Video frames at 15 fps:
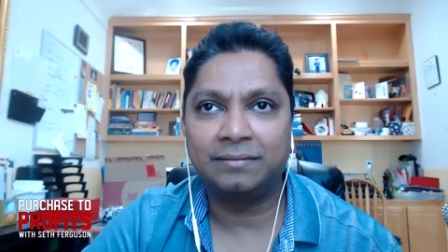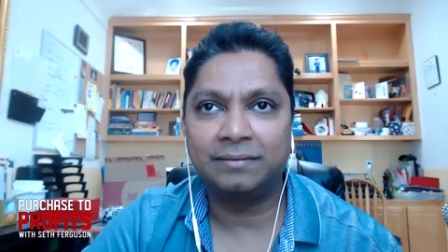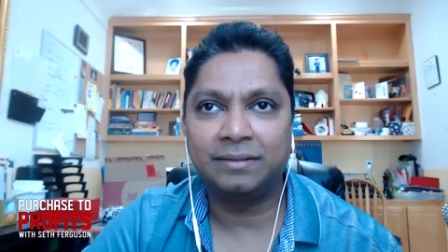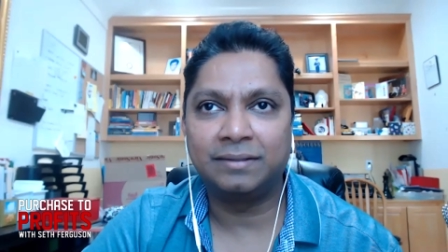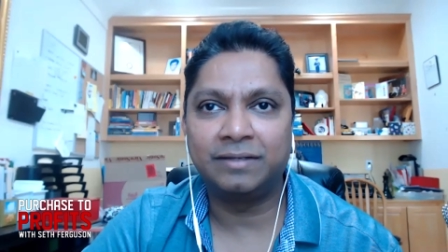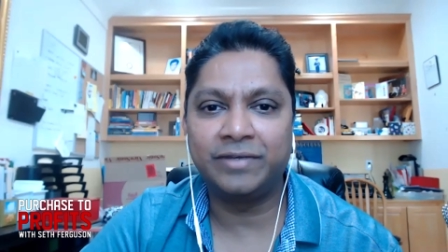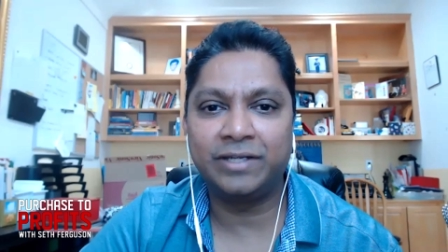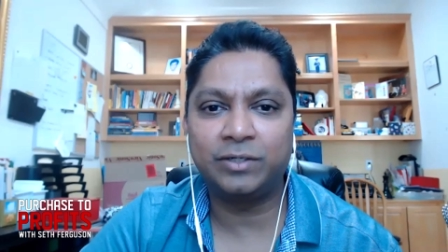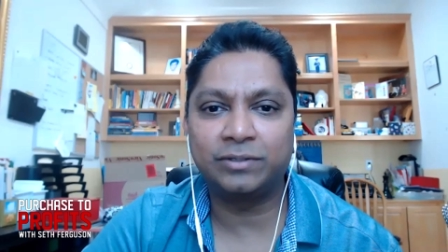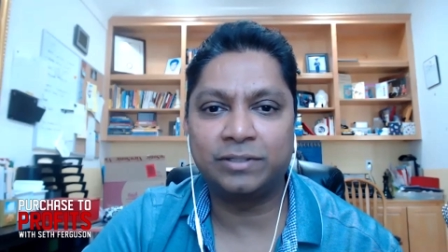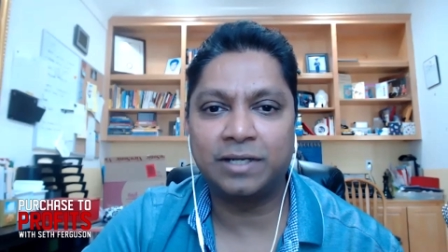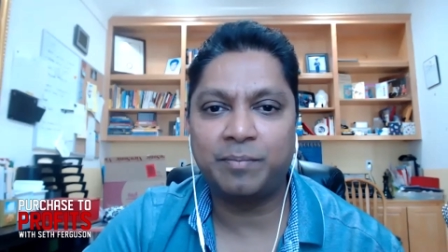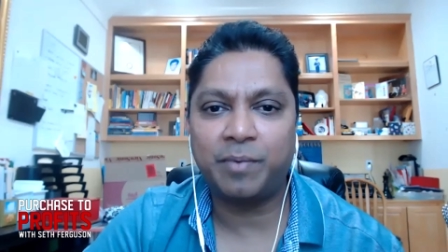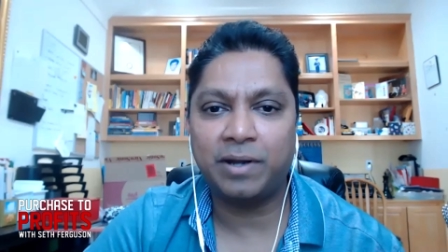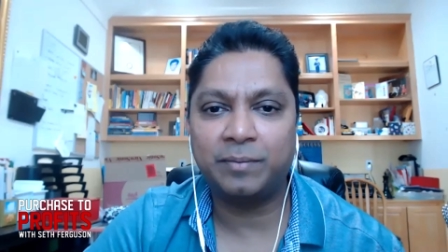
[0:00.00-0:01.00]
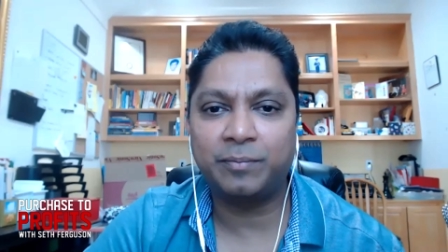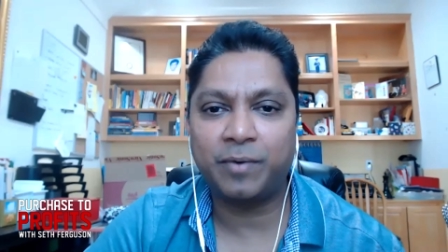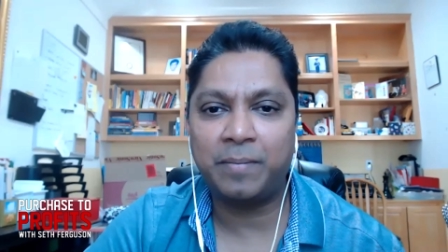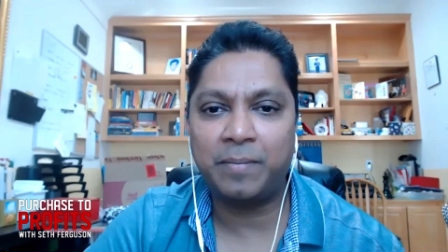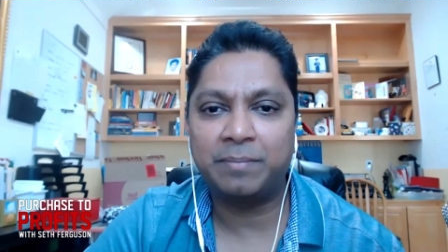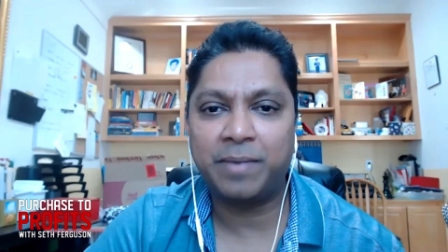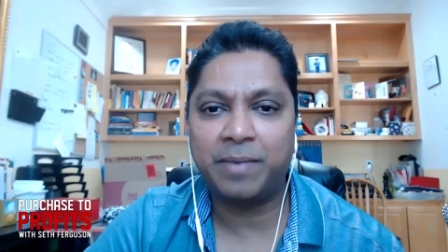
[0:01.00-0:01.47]
leaving it to third party
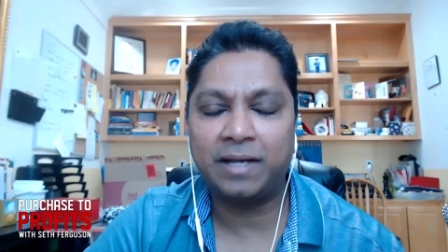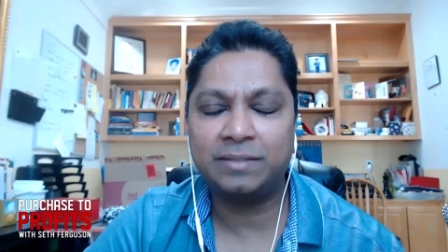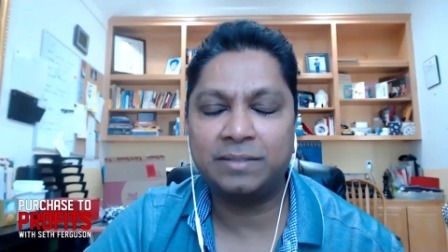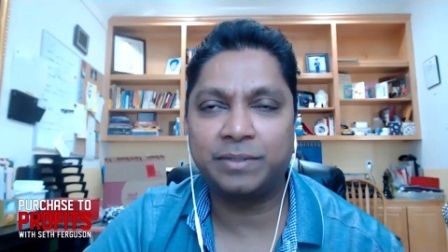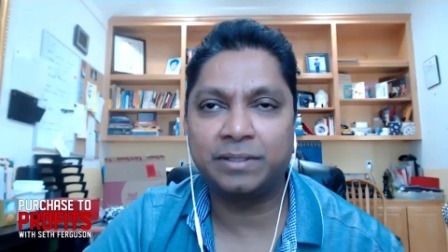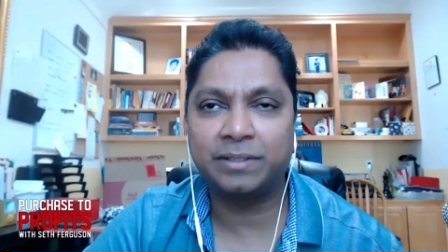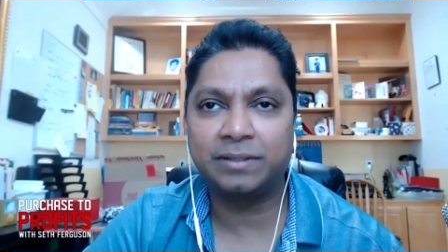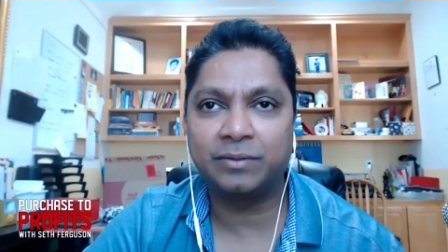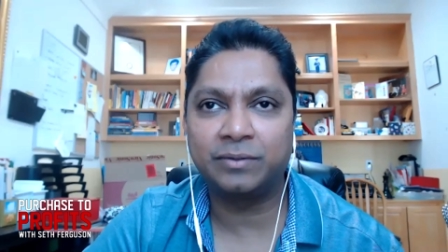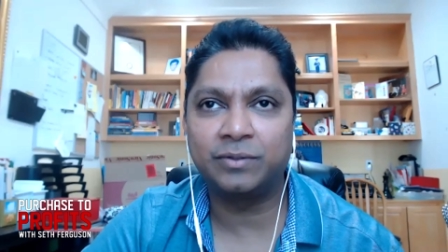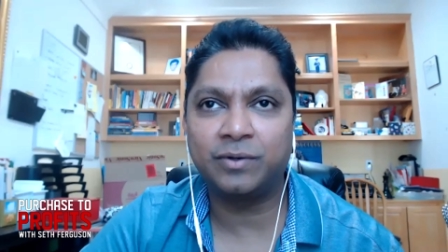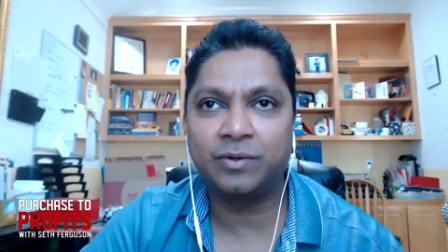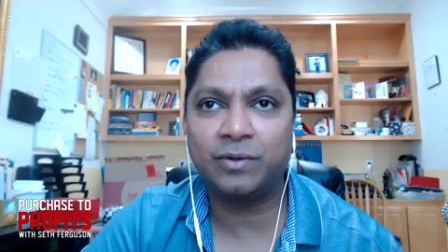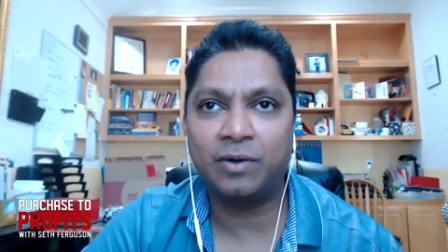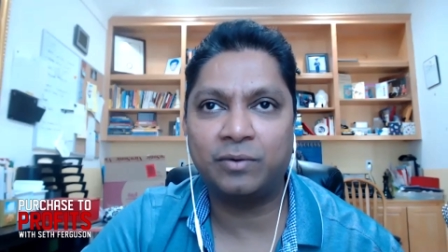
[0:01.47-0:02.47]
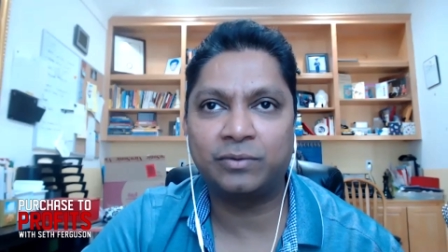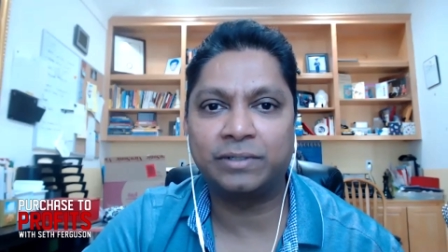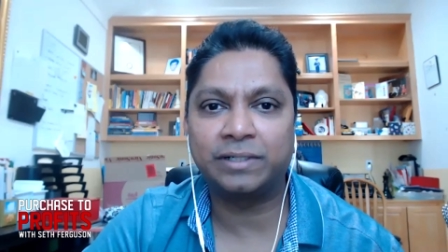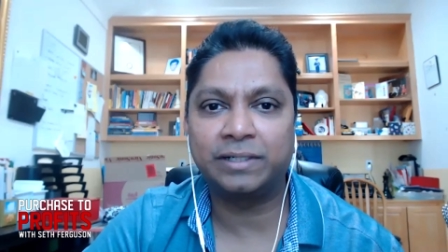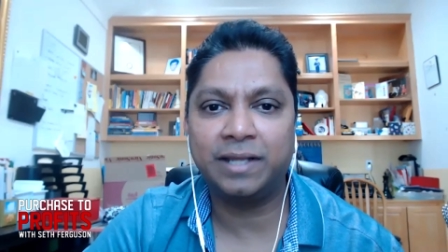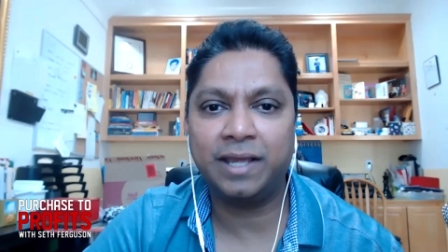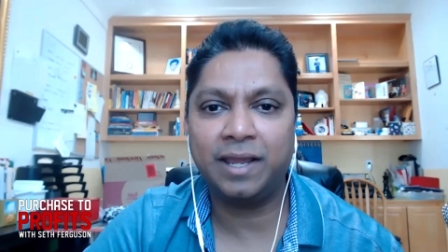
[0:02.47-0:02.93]
property management, you do not know how to
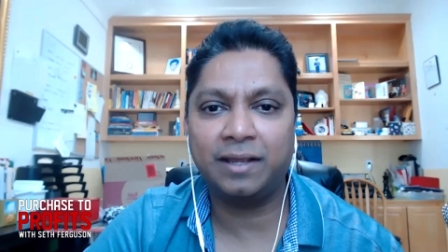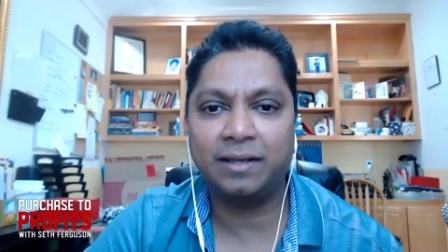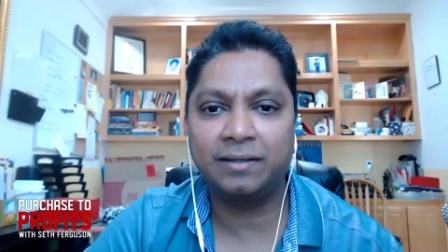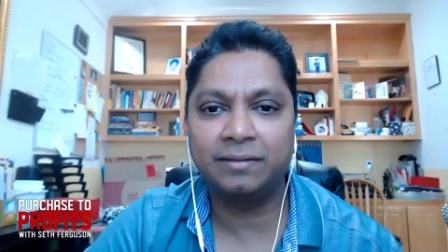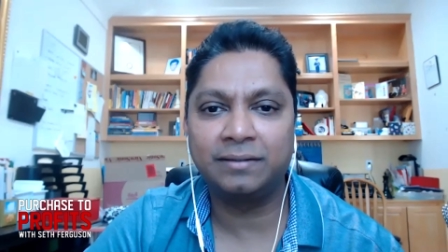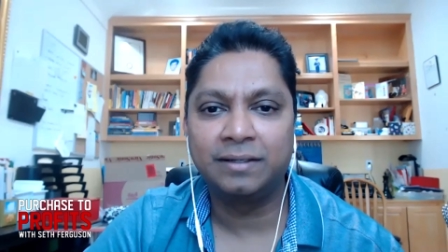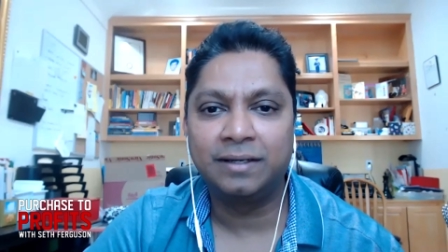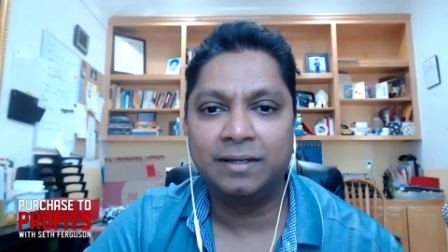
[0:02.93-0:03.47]
retain.